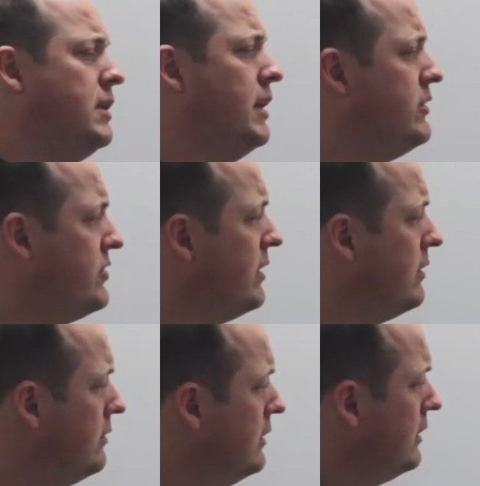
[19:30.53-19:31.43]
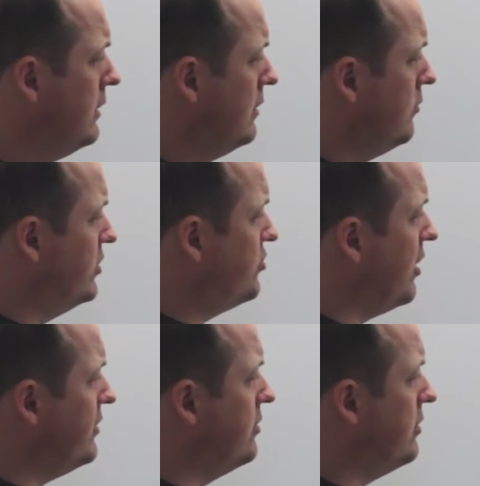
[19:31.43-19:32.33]
Okay, so we
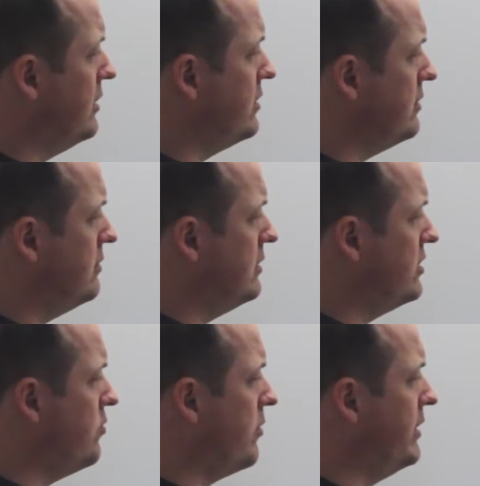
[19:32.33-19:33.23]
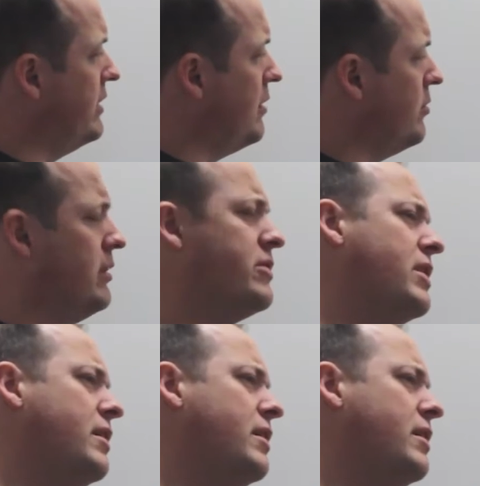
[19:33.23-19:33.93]
tried to do this and this is what we ended up with.